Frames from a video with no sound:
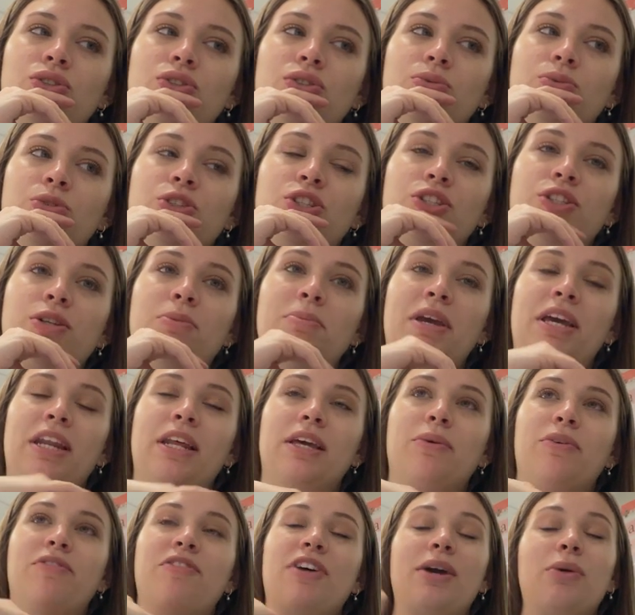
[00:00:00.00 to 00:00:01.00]
I'm just
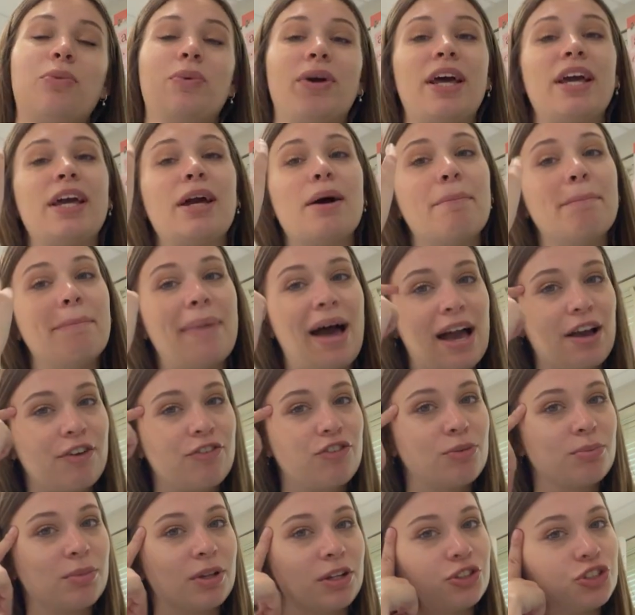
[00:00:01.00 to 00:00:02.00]
debating if I, when I come back
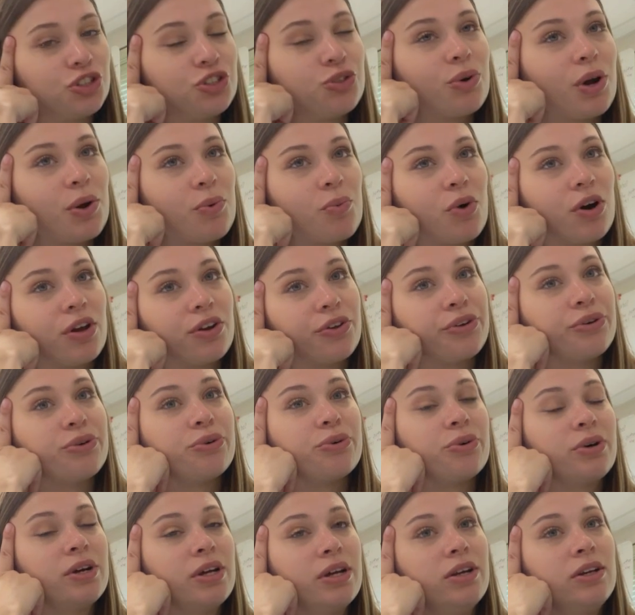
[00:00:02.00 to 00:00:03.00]
from lunch, do I want
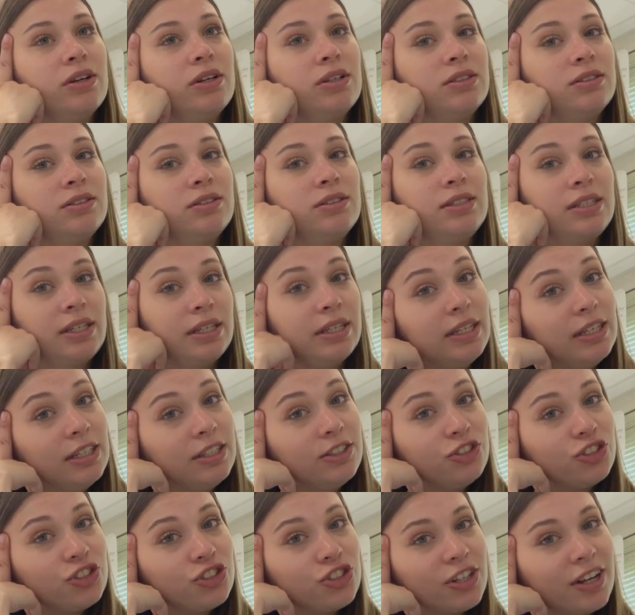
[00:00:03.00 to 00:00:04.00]
to
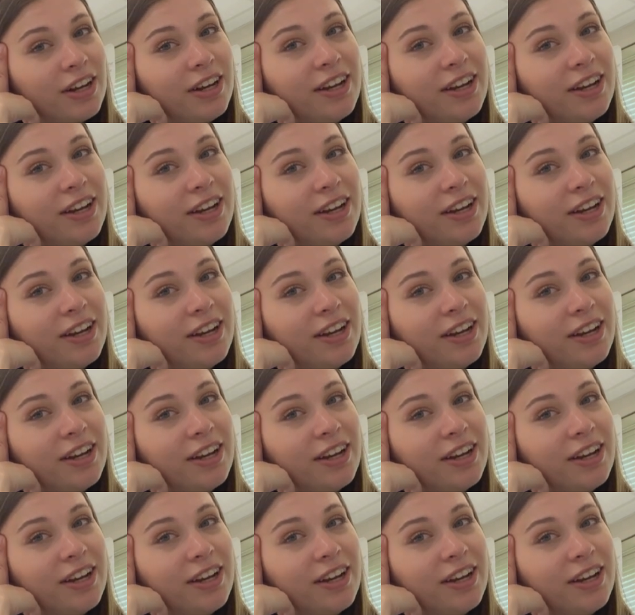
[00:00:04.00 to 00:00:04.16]
teach